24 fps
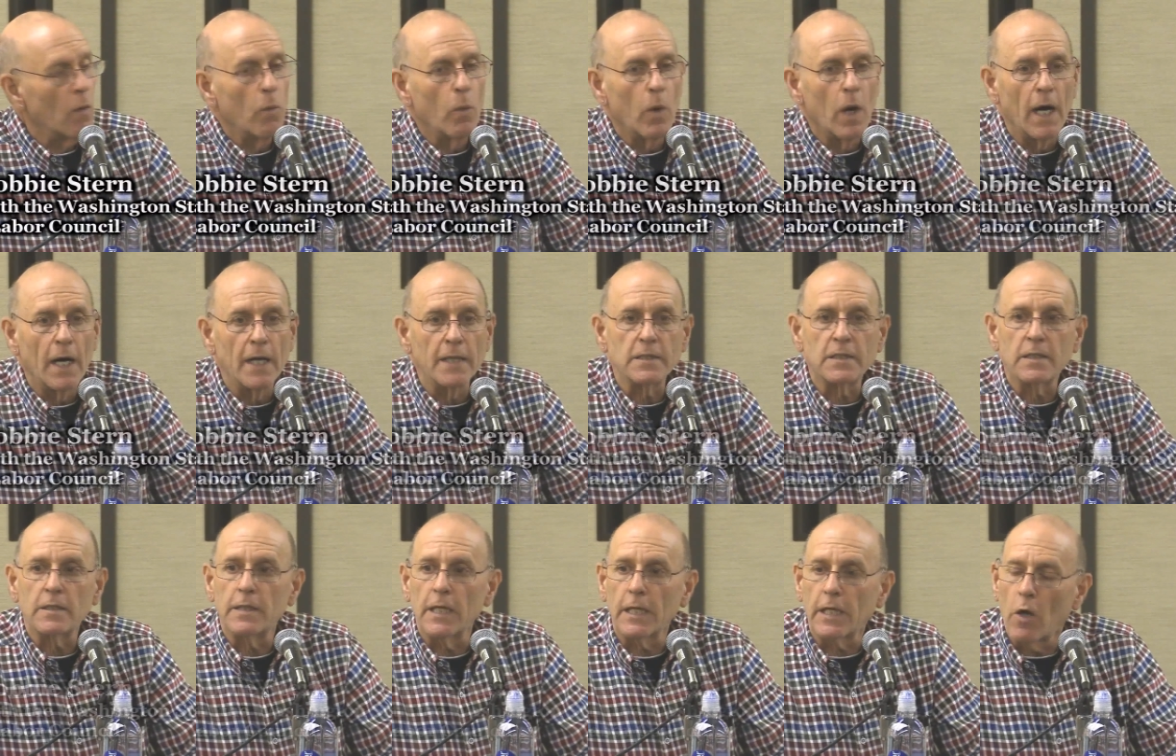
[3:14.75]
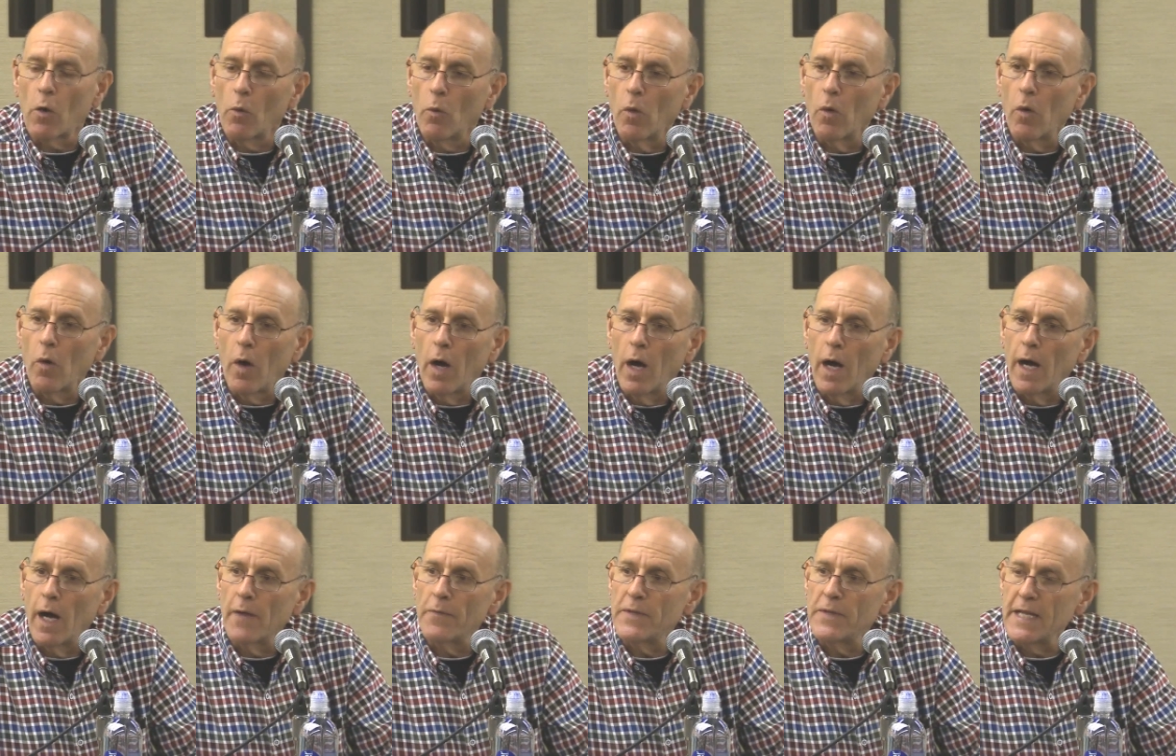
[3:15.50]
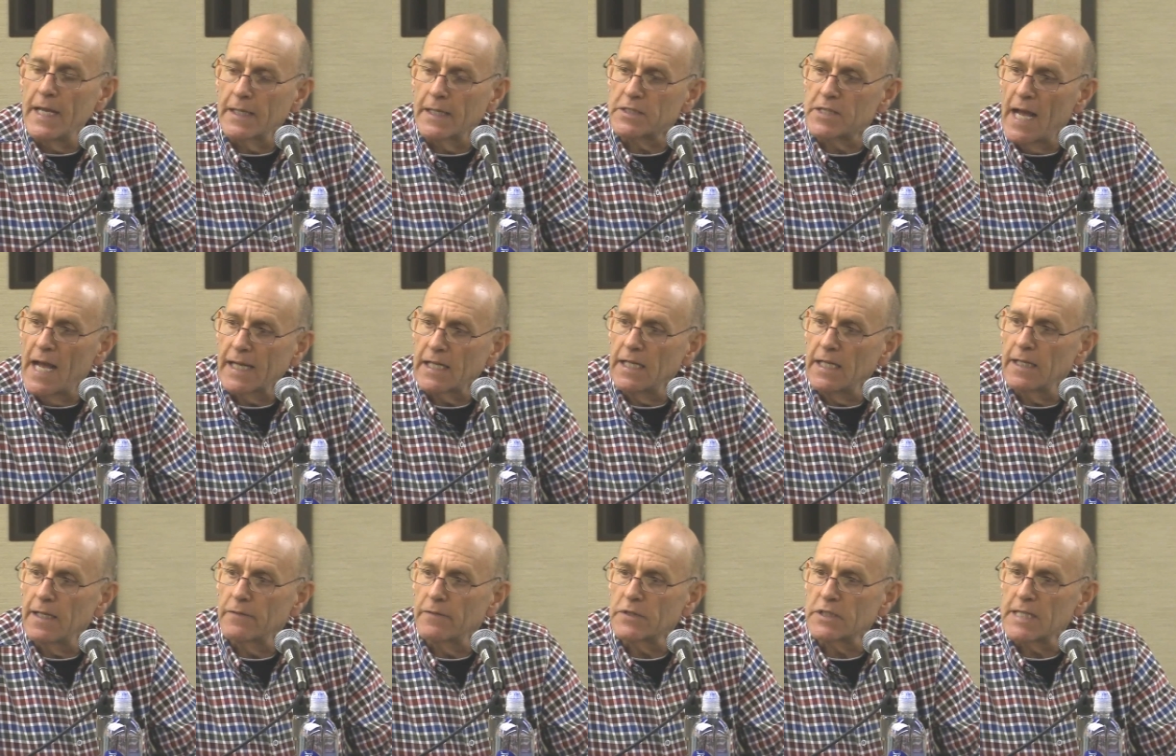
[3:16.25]
was the, uh, the
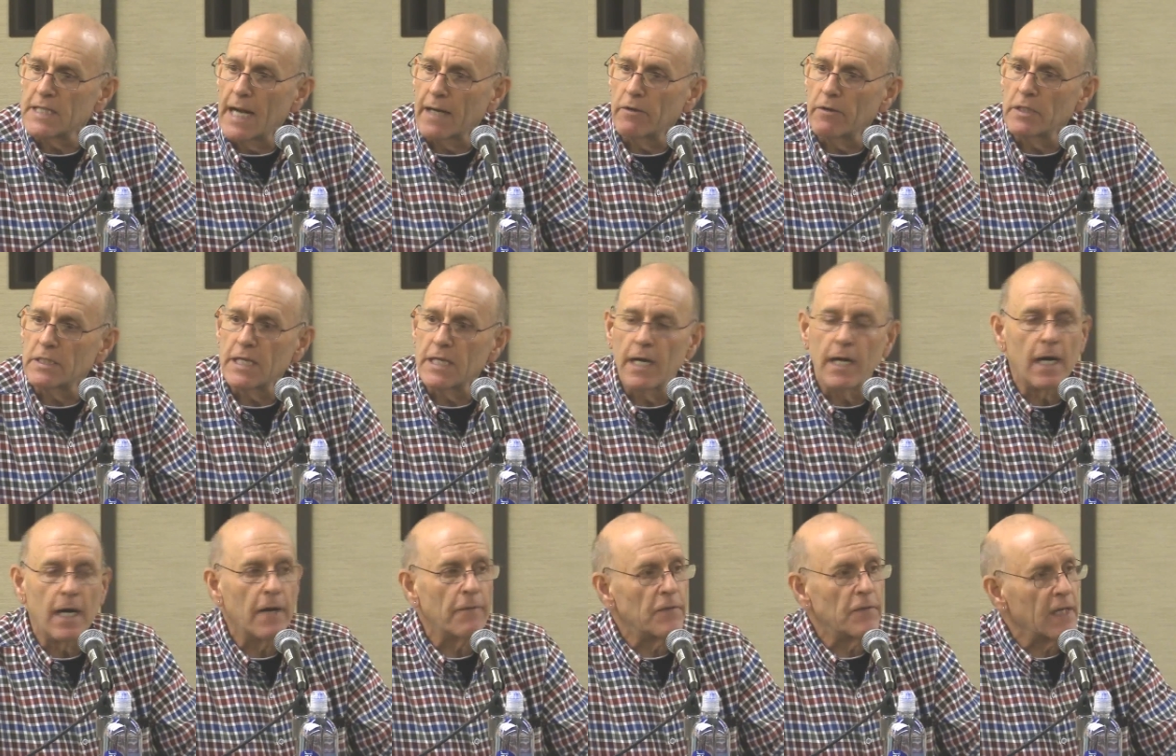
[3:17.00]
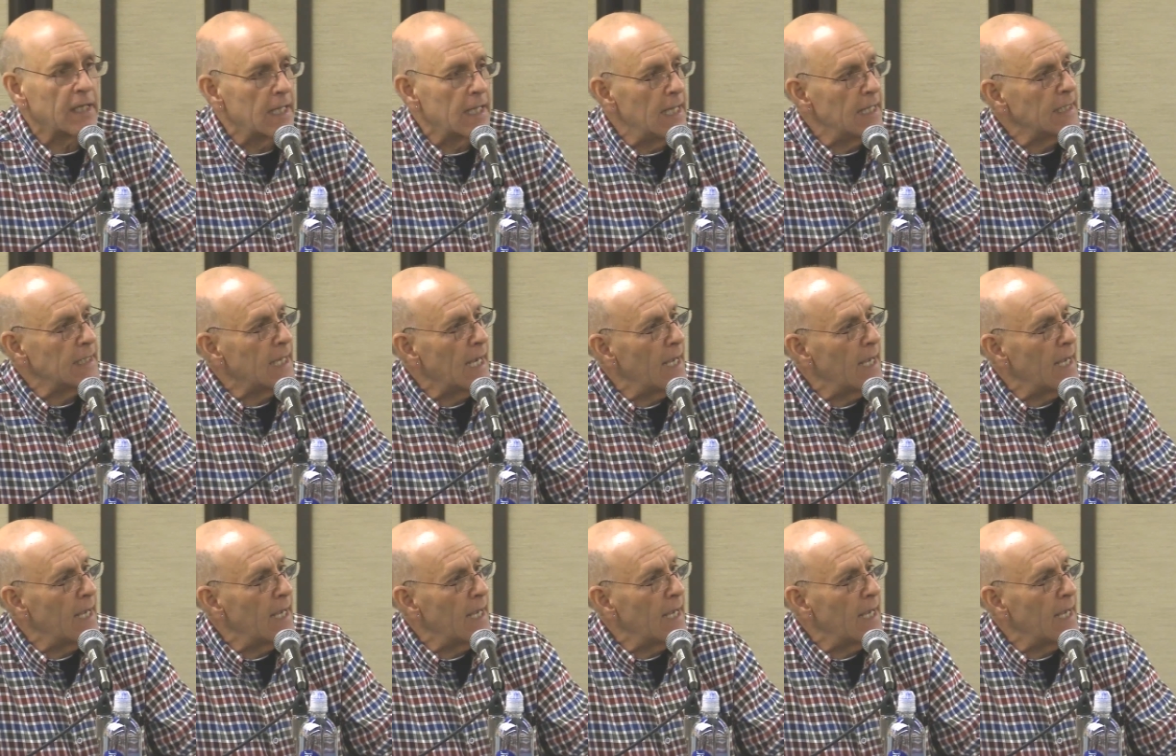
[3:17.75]
executive secretary of the King